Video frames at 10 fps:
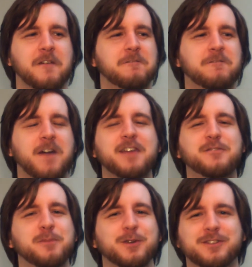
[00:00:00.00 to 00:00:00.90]

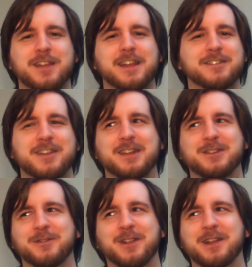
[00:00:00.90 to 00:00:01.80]
5%
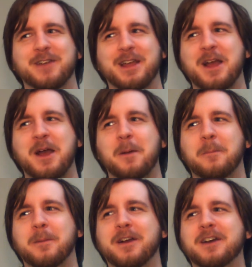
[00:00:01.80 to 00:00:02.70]
chance of living
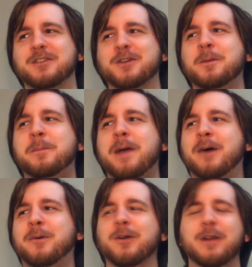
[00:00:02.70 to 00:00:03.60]
because her
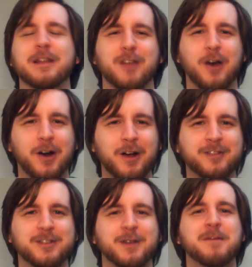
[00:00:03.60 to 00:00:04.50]
power is
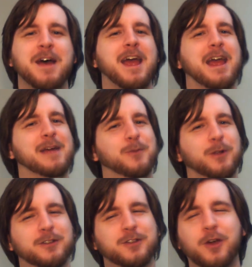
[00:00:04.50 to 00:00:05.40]
awesome and
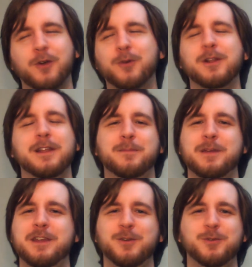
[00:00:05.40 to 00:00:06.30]
will totally
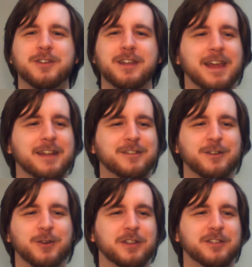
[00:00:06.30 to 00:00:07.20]
be used
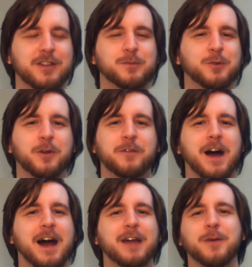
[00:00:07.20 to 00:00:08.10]
against her in some sort of
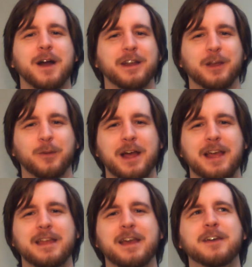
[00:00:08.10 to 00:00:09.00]
ironic
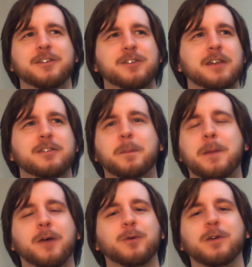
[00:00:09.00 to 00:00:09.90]
way. She has the
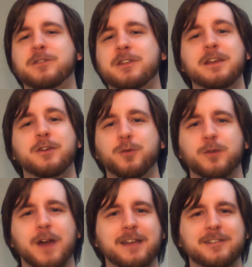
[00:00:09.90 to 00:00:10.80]
power of seeing who
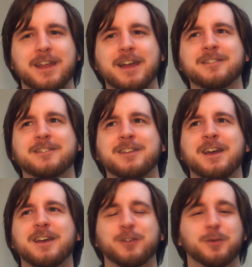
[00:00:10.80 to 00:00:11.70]
dies next,
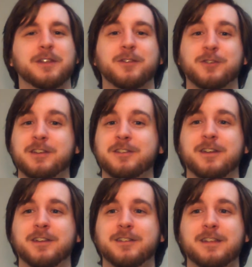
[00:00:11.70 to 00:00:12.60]
so either she's
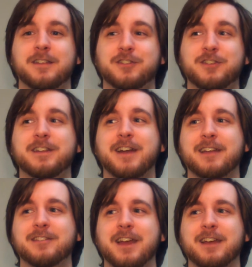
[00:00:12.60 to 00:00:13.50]
gonna see that she
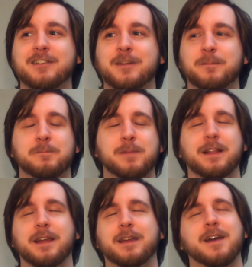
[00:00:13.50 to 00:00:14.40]
dies next and
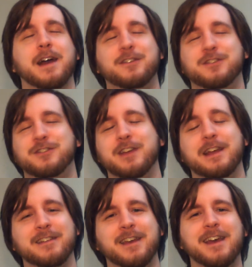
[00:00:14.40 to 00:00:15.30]
be like, ah,
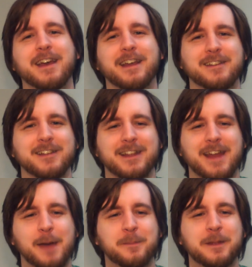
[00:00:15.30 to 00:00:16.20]
shit, until
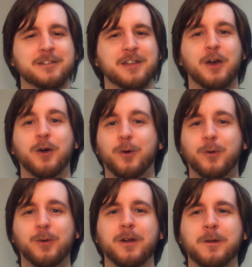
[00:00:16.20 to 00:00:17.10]
it happens,
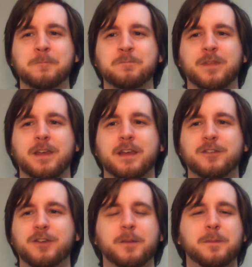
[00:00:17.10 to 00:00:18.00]
or
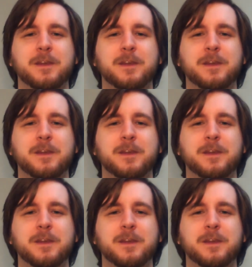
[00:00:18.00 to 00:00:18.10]
it's going to be